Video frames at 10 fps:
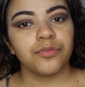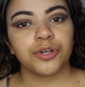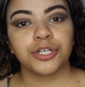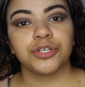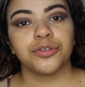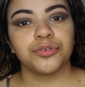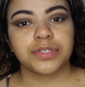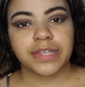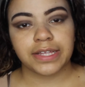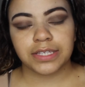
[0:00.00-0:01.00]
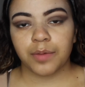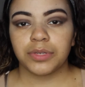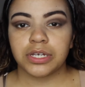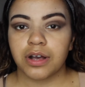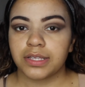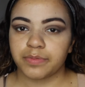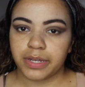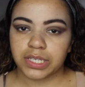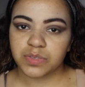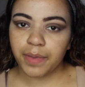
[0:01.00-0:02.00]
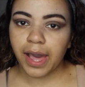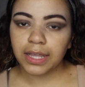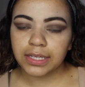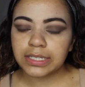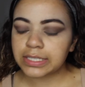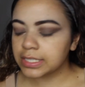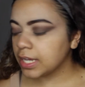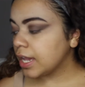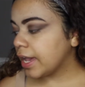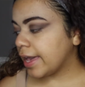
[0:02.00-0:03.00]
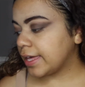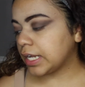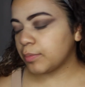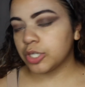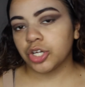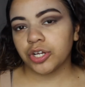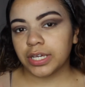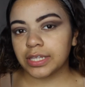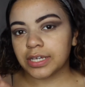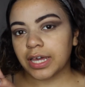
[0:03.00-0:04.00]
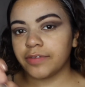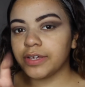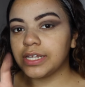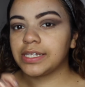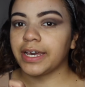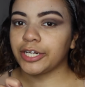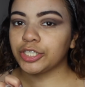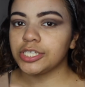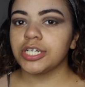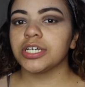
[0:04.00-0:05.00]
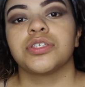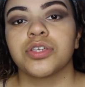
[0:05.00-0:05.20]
We're going to use that Dominique Cosmetics palette, and I'm going to create kind of like a liner look.